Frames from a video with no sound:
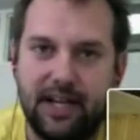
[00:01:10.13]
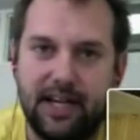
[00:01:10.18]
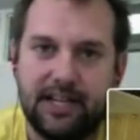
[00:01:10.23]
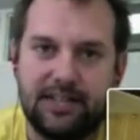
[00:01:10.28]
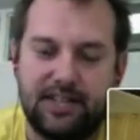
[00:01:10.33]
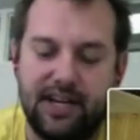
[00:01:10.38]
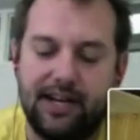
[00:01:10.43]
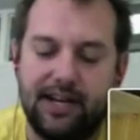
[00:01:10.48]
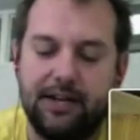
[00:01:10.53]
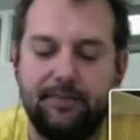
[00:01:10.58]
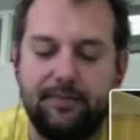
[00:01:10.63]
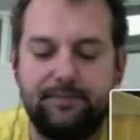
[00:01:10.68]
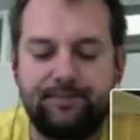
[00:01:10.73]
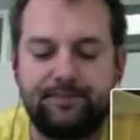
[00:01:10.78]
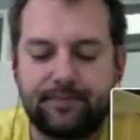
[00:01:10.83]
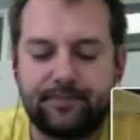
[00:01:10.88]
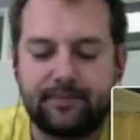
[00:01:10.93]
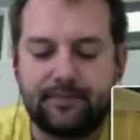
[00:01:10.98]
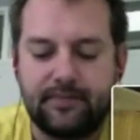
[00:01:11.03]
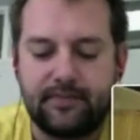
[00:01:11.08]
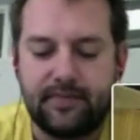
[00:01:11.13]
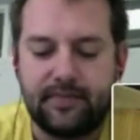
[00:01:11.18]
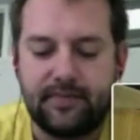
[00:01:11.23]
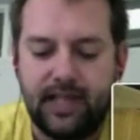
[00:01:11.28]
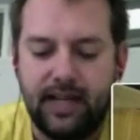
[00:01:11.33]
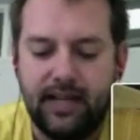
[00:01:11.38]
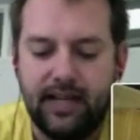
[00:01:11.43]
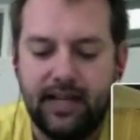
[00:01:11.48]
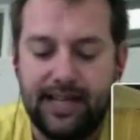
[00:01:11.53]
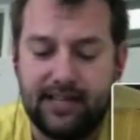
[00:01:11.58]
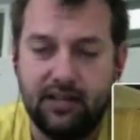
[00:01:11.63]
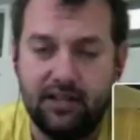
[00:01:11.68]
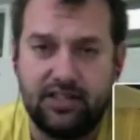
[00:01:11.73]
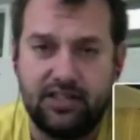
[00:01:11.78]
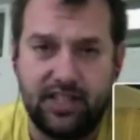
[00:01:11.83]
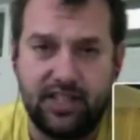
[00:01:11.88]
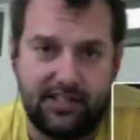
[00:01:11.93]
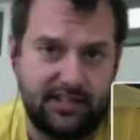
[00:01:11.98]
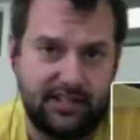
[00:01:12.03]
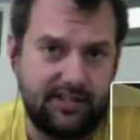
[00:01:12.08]
So it's not
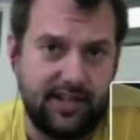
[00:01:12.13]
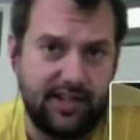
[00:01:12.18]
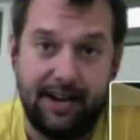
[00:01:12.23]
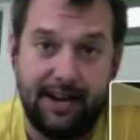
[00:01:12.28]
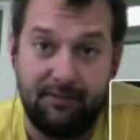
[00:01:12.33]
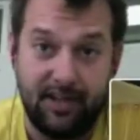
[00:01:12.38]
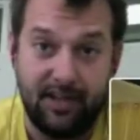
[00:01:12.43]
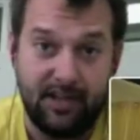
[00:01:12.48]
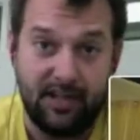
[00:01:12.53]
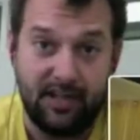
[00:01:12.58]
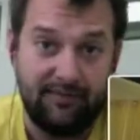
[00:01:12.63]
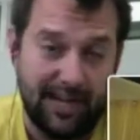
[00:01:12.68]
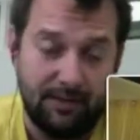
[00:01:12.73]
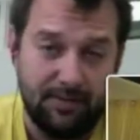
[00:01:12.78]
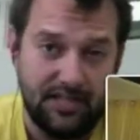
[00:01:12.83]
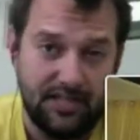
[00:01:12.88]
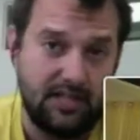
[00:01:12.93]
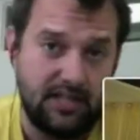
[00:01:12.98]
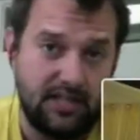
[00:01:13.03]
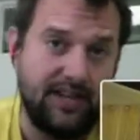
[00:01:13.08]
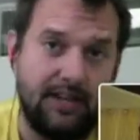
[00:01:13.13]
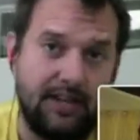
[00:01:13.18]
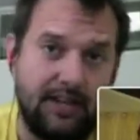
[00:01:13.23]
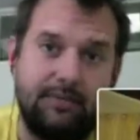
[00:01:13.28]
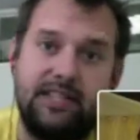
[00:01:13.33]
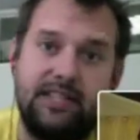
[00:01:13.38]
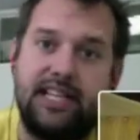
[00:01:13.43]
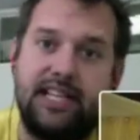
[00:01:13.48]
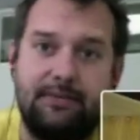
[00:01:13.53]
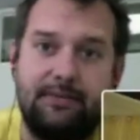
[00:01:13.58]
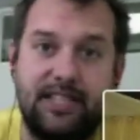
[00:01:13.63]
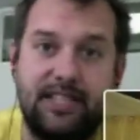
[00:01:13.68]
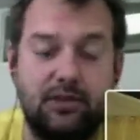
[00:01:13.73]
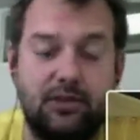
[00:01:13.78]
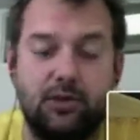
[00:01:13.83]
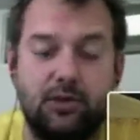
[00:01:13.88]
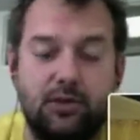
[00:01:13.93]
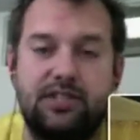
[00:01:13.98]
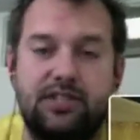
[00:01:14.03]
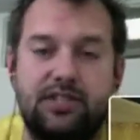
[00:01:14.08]
just aimed at developers and development teams. It's
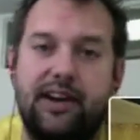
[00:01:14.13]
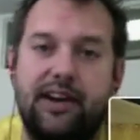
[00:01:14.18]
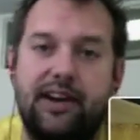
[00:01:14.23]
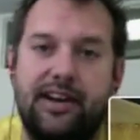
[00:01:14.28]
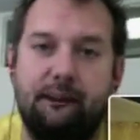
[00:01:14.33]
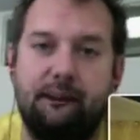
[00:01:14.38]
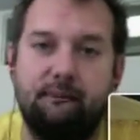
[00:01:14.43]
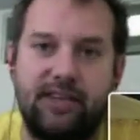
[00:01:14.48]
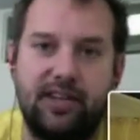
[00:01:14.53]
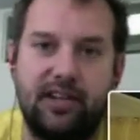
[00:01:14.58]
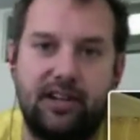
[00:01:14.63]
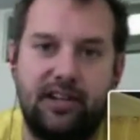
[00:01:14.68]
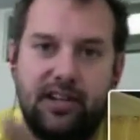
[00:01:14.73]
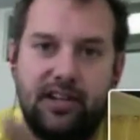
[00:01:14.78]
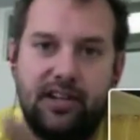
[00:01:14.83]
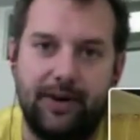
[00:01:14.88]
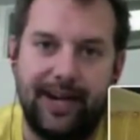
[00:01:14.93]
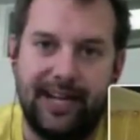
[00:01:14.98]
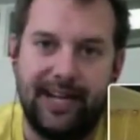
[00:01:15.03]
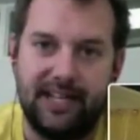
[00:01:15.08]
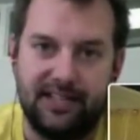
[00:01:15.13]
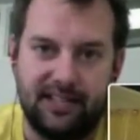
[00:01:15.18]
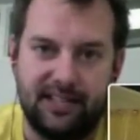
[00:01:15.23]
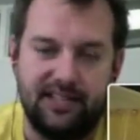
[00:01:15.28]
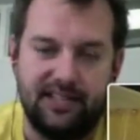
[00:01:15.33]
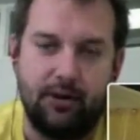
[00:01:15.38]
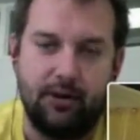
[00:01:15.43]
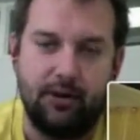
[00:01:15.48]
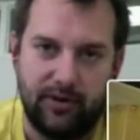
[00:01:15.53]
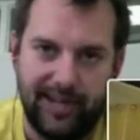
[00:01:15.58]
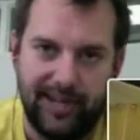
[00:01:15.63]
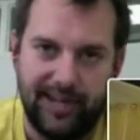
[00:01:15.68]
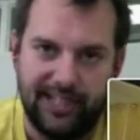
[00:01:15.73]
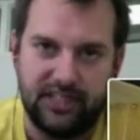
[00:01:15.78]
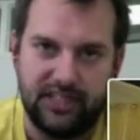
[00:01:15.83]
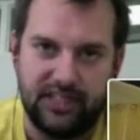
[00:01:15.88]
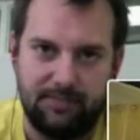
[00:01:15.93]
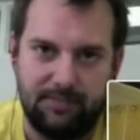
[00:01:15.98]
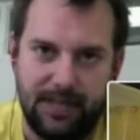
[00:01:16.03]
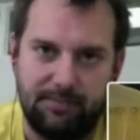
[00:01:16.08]
also aimed at QAs and
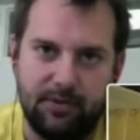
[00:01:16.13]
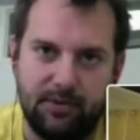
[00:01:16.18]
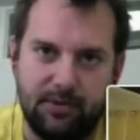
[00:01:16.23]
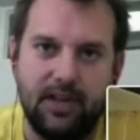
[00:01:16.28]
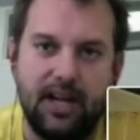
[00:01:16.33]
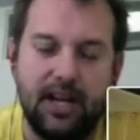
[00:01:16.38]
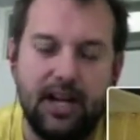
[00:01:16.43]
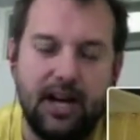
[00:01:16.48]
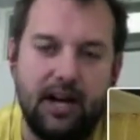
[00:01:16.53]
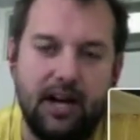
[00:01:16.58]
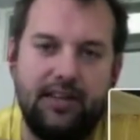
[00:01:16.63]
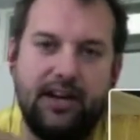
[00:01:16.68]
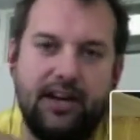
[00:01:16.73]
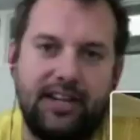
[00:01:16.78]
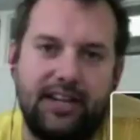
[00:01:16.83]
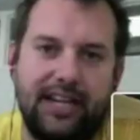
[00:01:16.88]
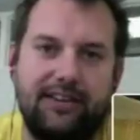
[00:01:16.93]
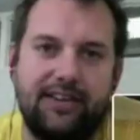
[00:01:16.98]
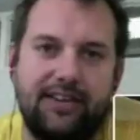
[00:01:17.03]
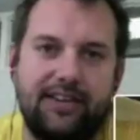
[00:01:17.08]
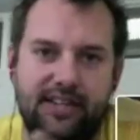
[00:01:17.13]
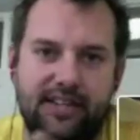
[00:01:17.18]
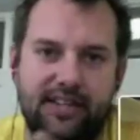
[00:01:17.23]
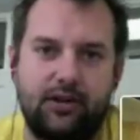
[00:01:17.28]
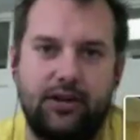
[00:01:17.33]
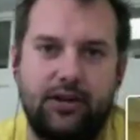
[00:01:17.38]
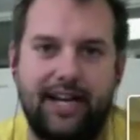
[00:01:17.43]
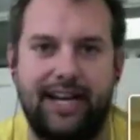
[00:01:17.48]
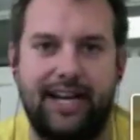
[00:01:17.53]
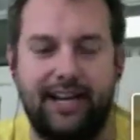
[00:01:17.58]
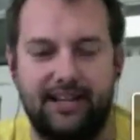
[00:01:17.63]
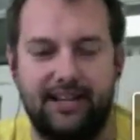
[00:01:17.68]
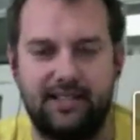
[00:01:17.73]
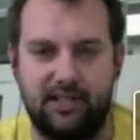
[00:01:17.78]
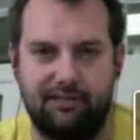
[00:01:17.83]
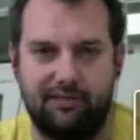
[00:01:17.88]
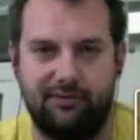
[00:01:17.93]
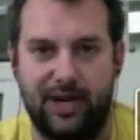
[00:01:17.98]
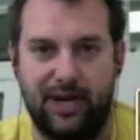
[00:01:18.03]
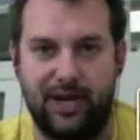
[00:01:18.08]
operations people. And the idea is that you're getting
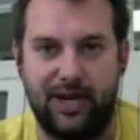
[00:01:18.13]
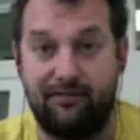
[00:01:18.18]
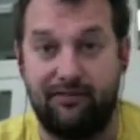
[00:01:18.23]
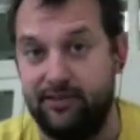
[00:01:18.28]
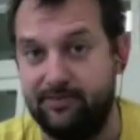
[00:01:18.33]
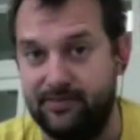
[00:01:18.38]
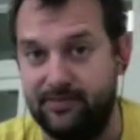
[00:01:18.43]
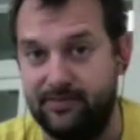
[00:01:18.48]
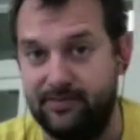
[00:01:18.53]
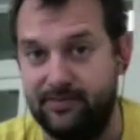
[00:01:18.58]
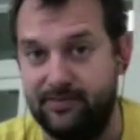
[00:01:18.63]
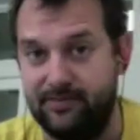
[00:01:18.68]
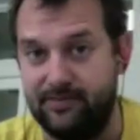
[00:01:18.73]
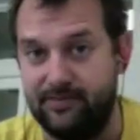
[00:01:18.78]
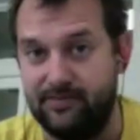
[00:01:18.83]
software from